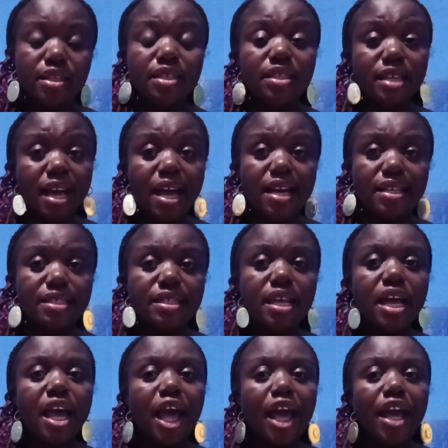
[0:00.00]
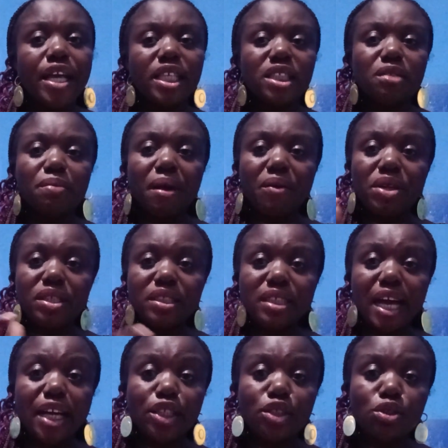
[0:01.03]
Yes, it's very
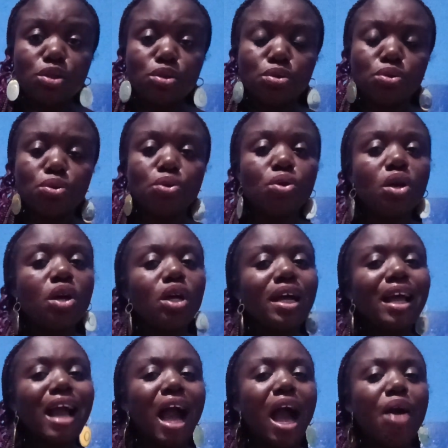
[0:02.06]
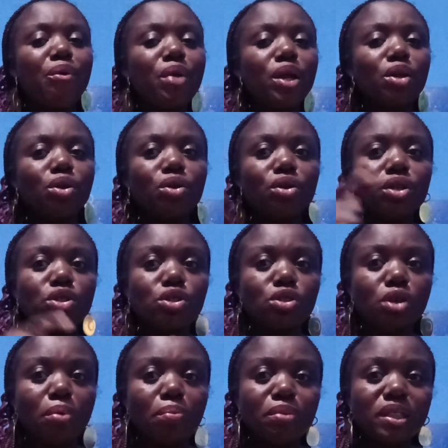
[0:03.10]
tight, carrying
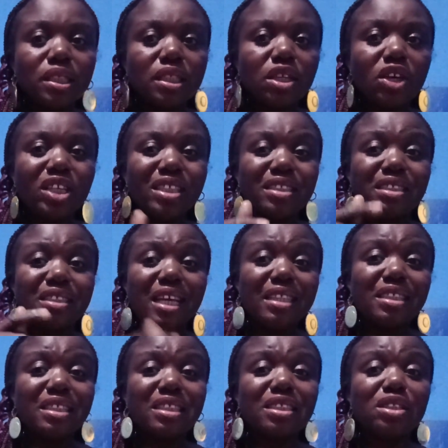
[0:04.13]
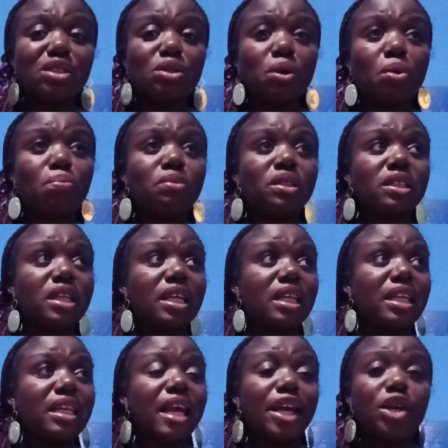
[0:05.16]
something, inserting
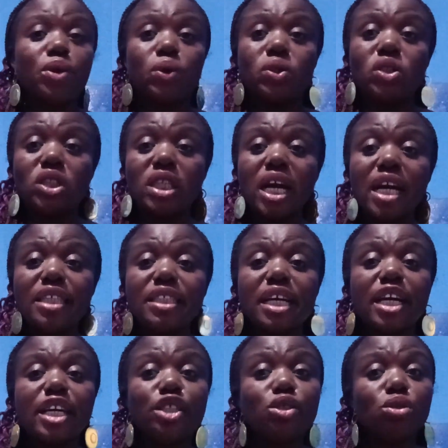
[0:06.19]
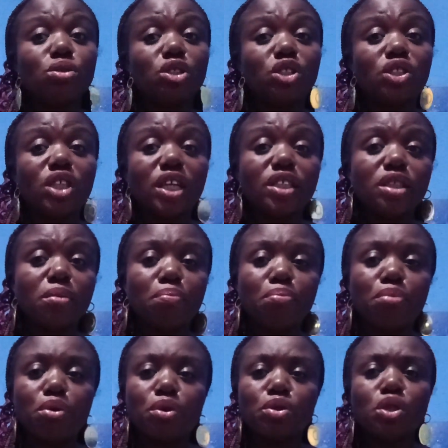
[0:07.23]
something like your charger into the charging
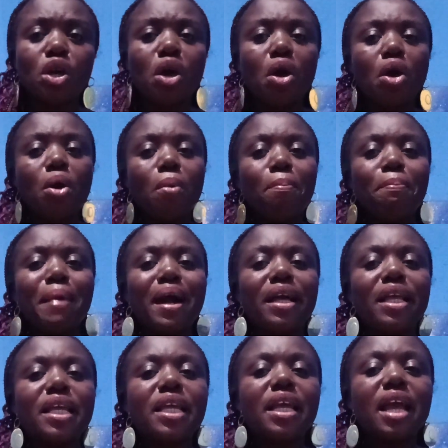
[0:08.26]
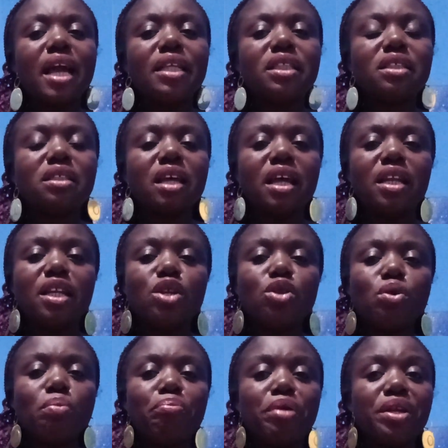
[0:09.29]
port might get a
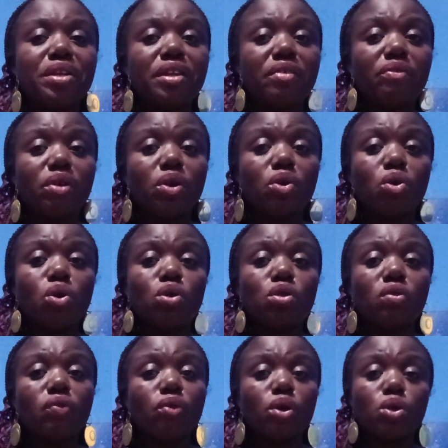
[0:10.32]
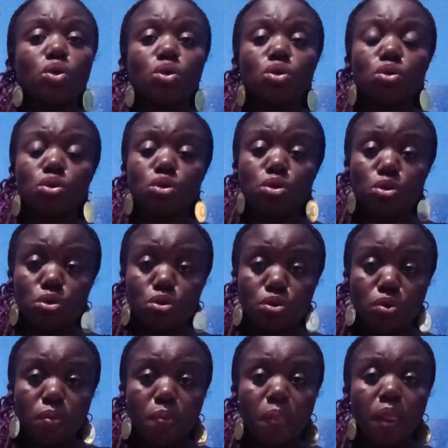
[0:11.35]
little bit difficult for you to do.